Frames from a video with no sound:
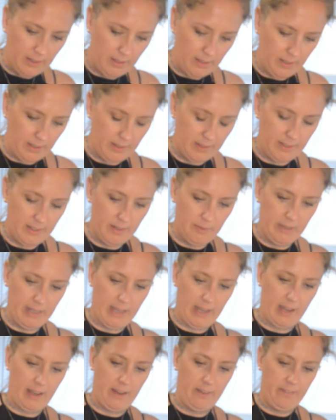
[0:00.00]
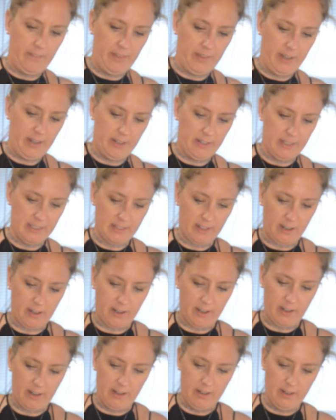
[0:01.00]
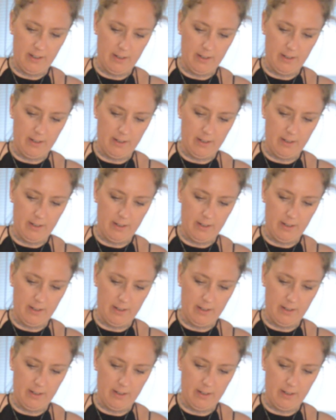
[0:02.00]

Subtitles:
And then we have, here is our